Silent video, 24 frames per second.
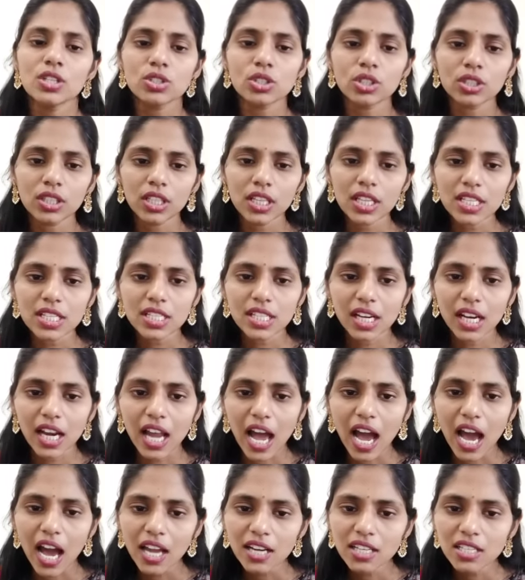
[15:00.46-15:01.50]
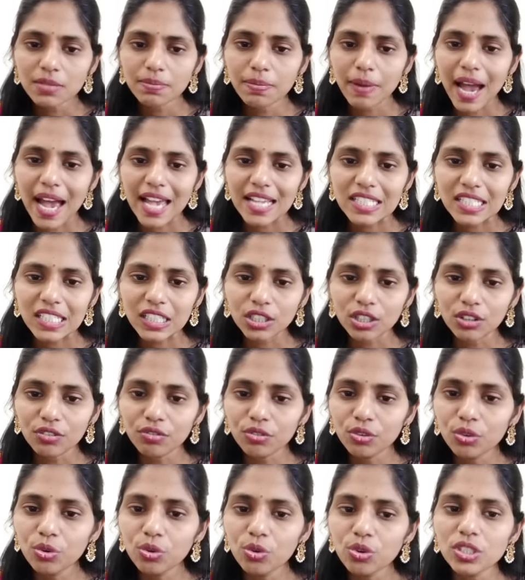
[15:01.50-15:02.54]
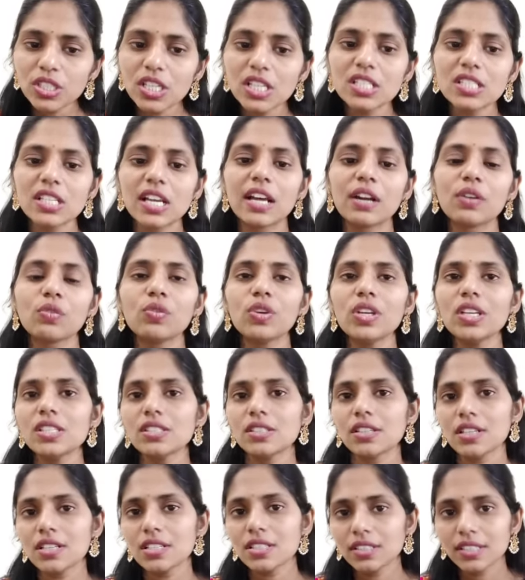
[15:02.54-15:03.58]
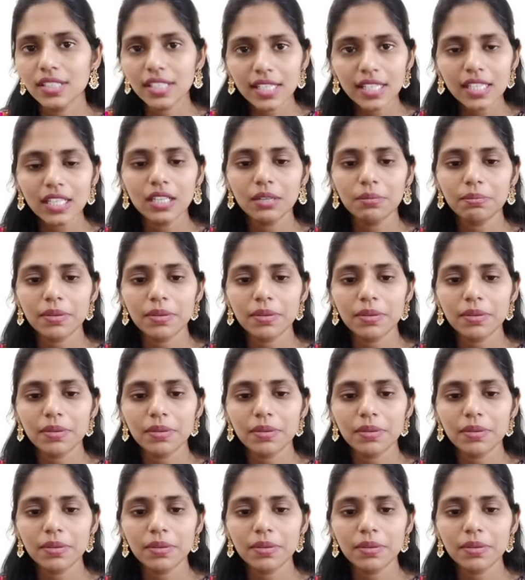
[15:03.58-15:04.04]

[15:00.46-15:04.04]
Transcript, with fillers: So this large basket of goods and services, they